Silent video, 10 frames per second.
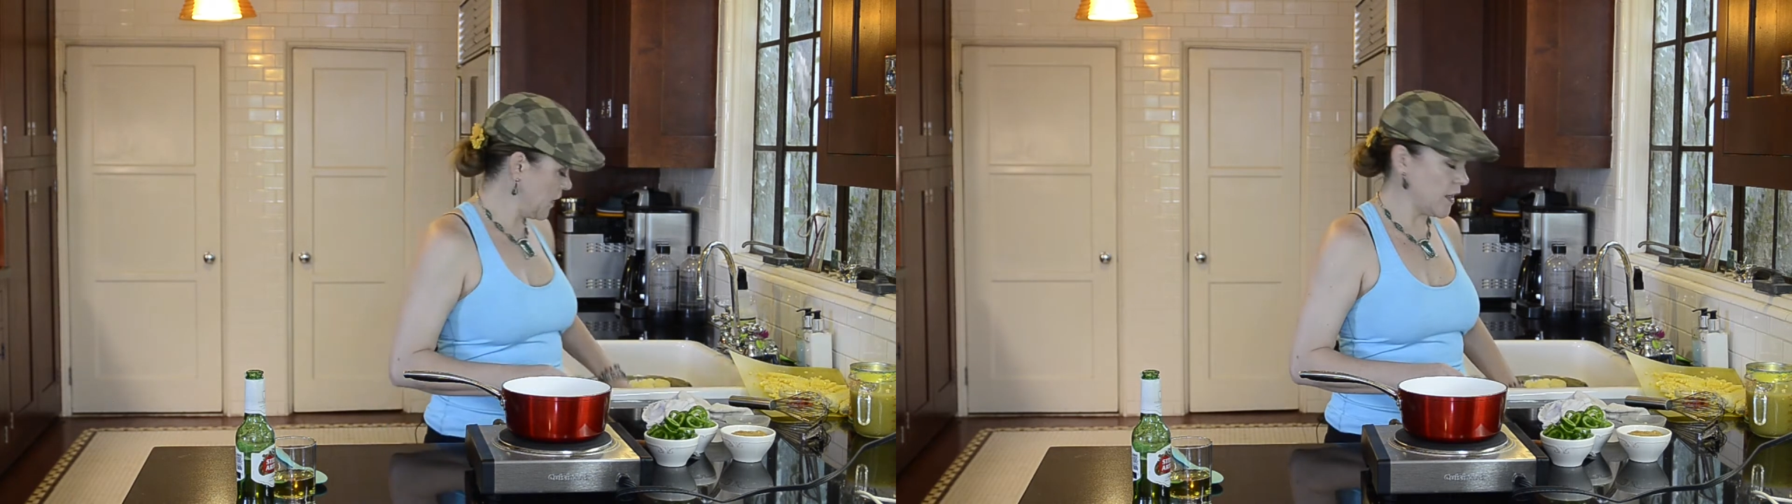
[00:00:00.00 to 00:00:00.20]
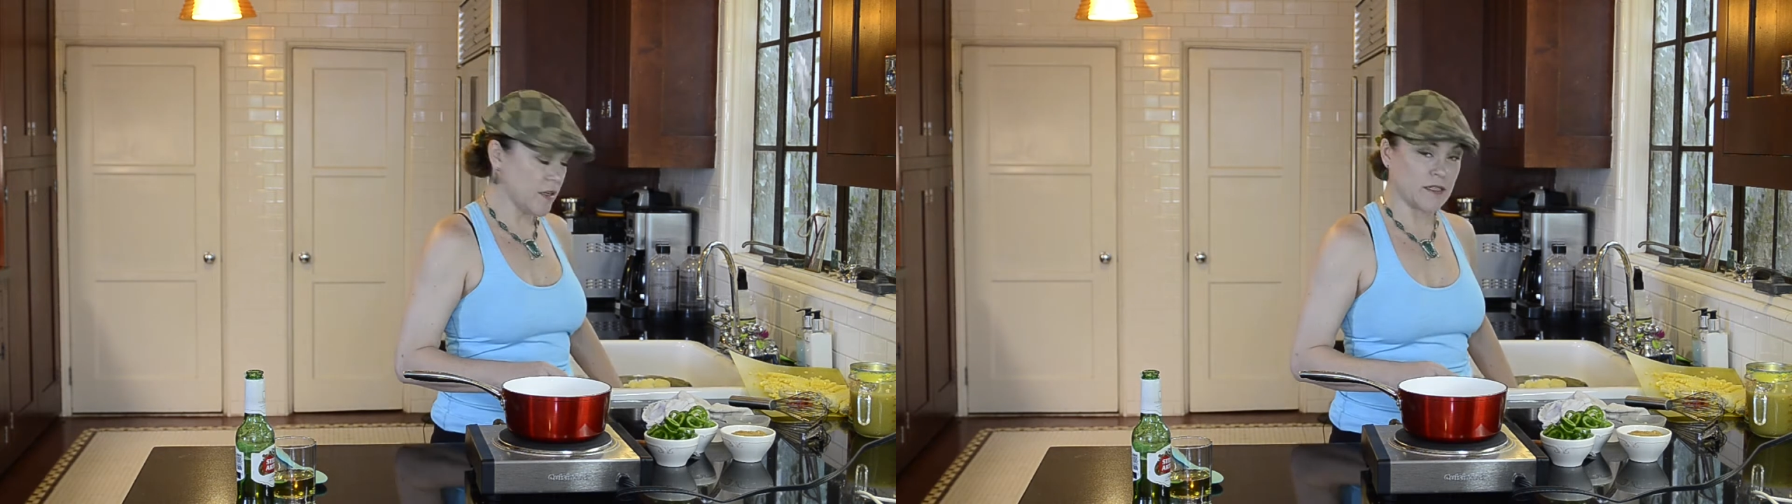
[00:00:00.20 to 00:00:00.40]

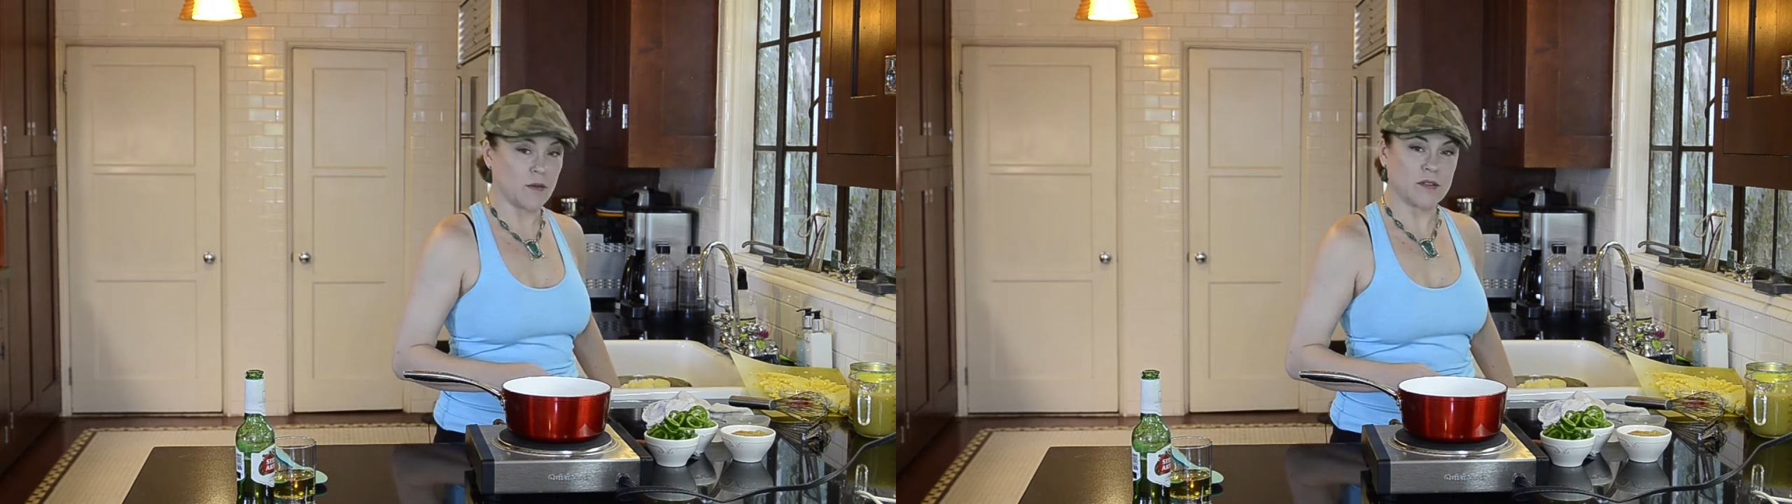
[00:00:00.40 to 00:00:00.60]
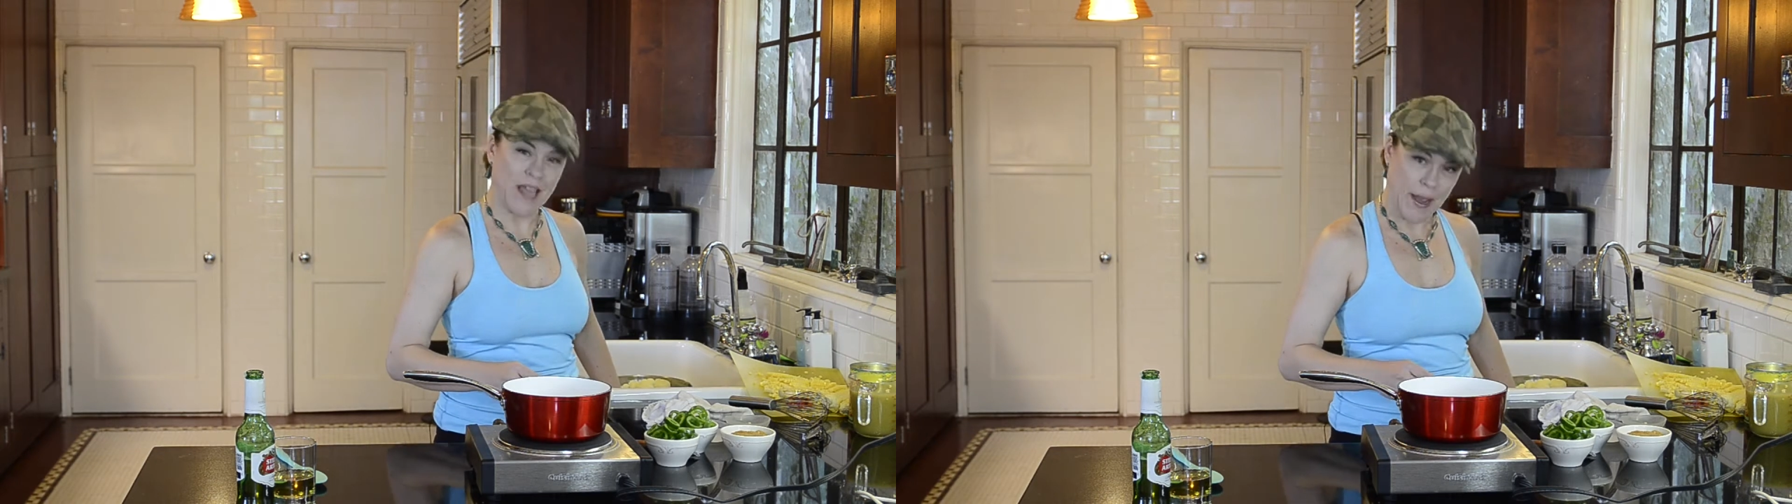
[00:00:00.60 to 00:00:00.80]
Yes,
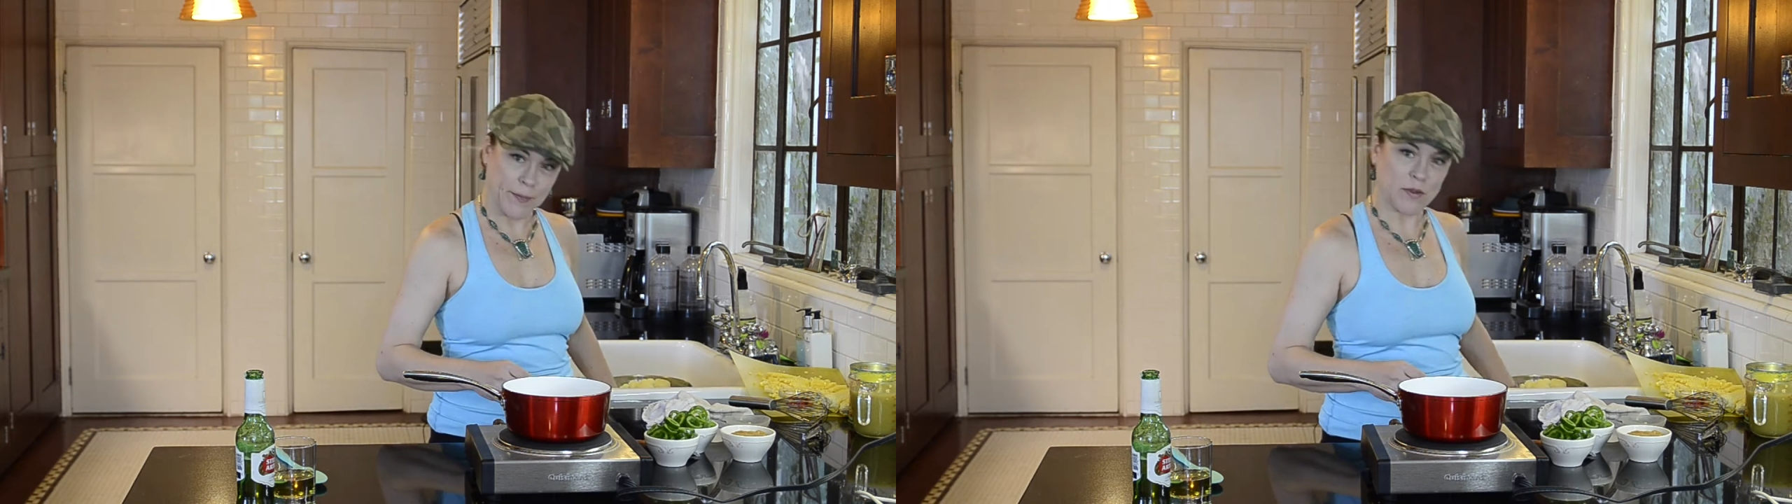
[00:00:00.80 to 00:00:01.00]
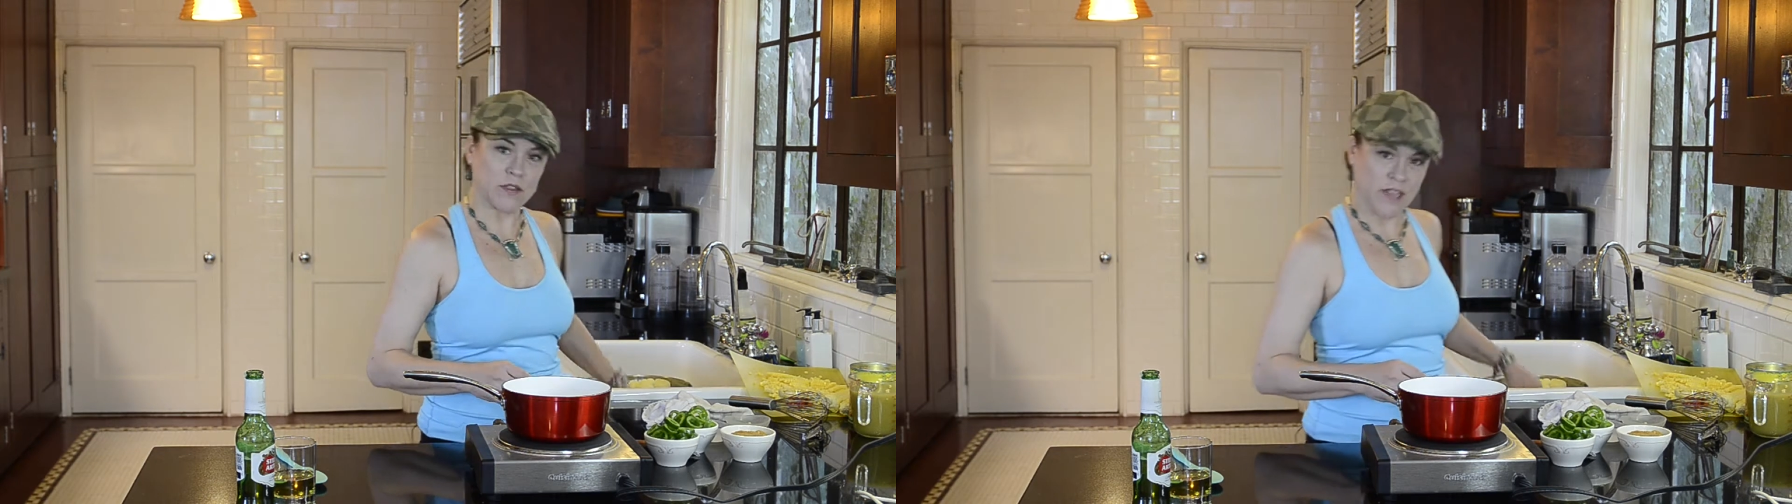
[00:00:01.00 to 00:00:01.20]
that was
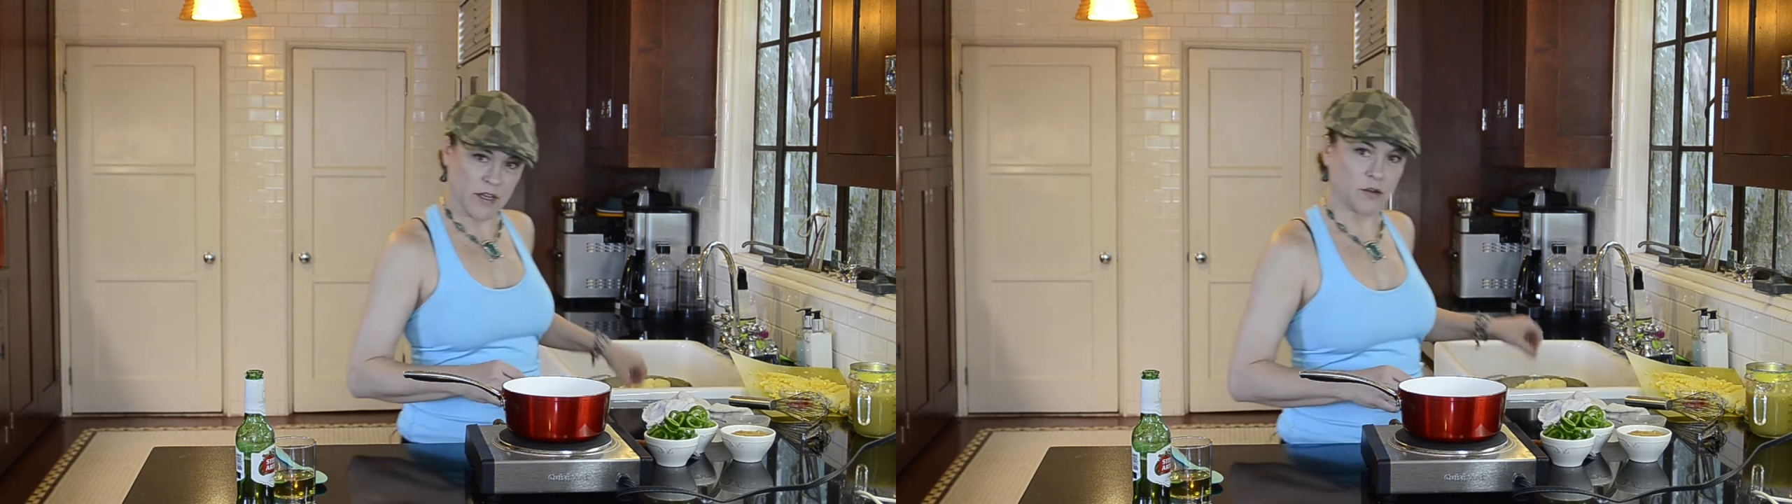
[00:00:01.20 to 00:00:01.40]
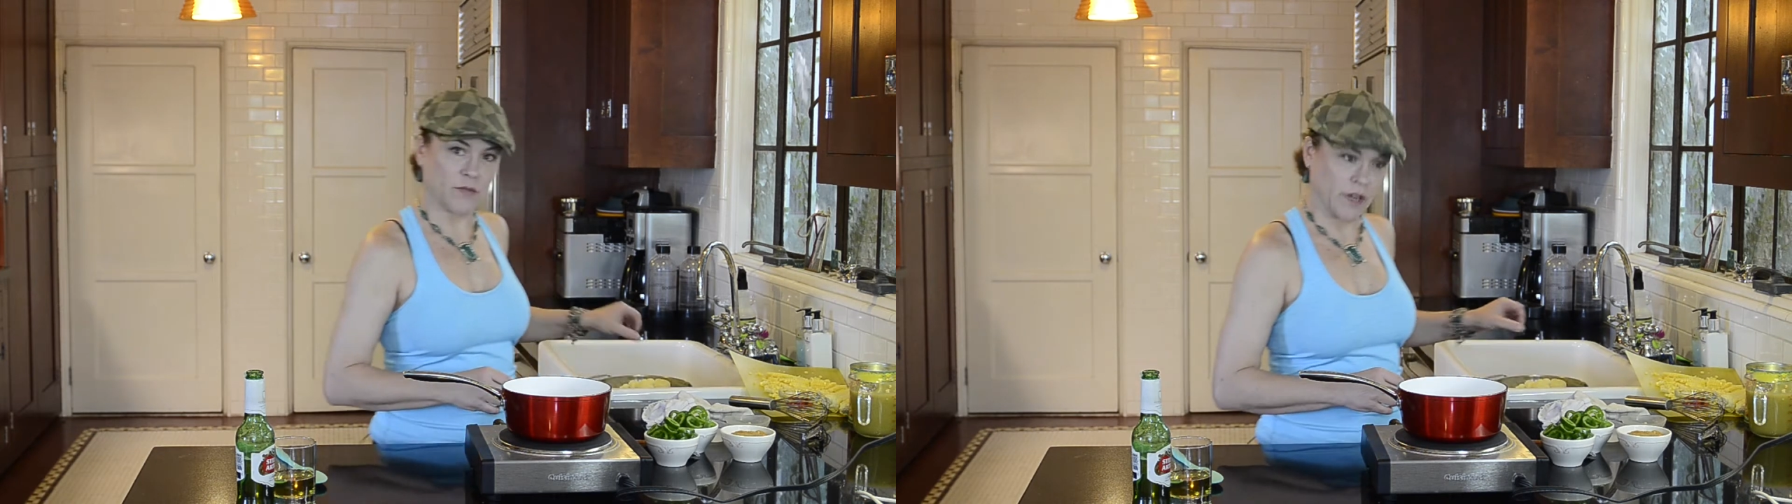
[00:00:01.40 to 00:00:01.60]
apple
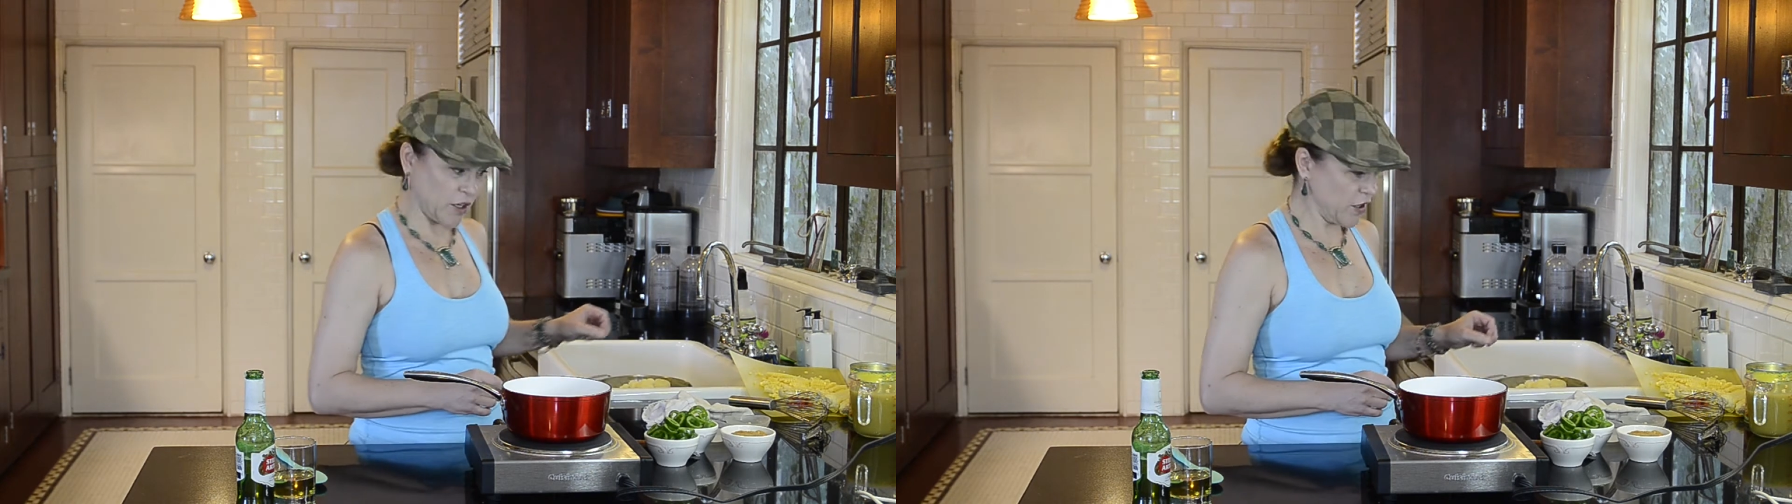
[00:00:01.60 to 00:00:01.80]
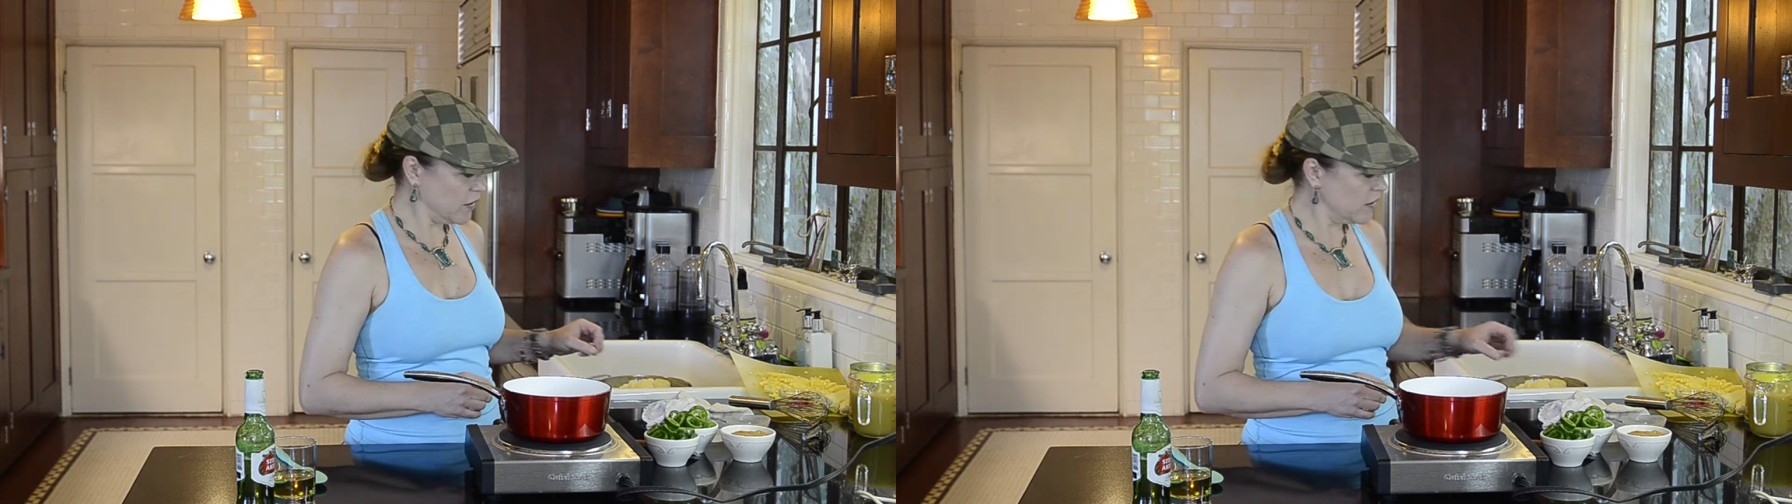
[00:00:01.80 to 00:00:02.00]
cider vinegar.